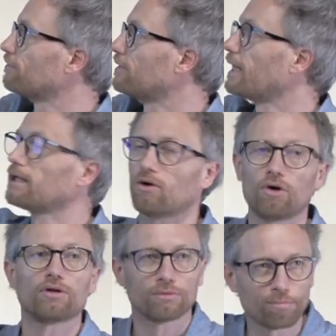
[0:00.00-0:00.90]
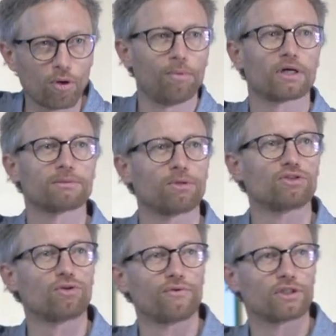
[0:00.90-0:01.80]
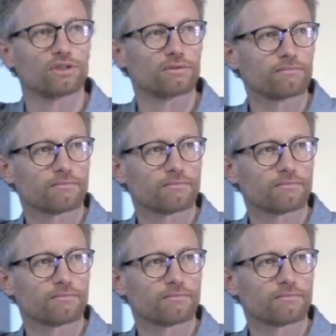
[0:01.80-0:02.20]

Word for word: of 10, or the proper exponential function.